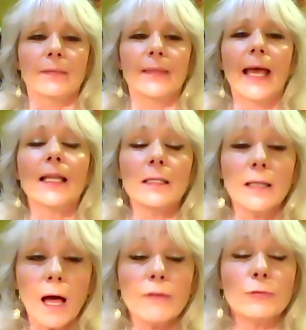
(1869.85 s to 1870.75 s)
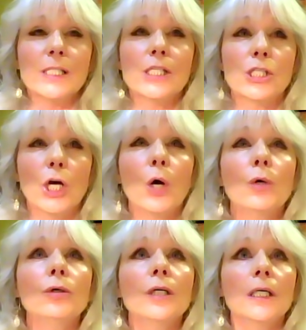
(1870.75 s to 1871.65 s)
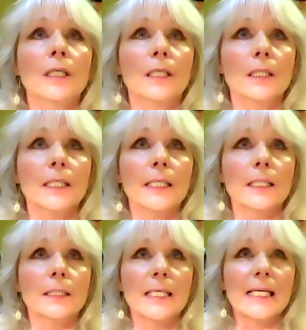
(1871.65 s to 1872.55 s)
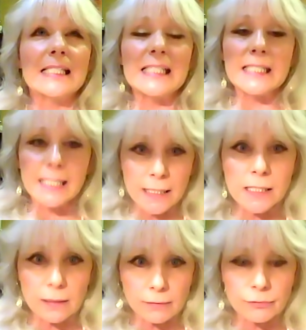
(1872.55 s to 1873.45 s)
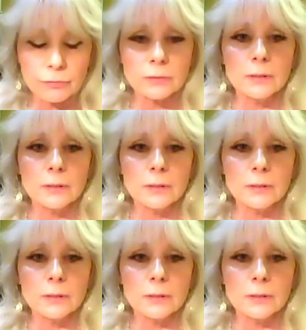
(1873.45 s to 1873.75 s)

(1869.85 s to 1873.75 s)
That love was so extensive,